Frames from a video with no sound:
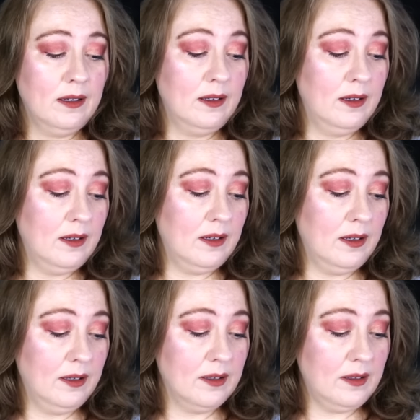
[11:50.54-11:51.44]
Ugh,
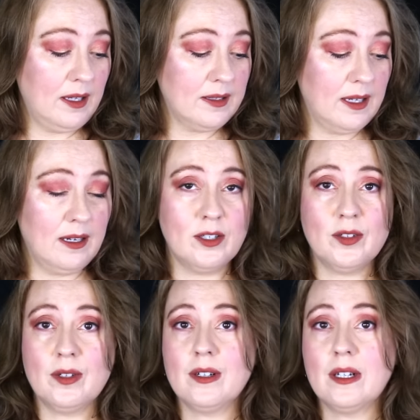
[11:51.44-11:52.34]
a lot to get into
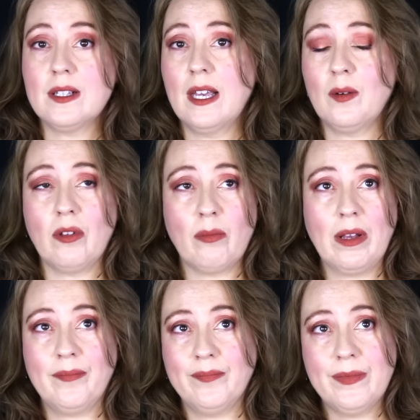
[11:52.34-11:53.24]
here, guys. Hang with me.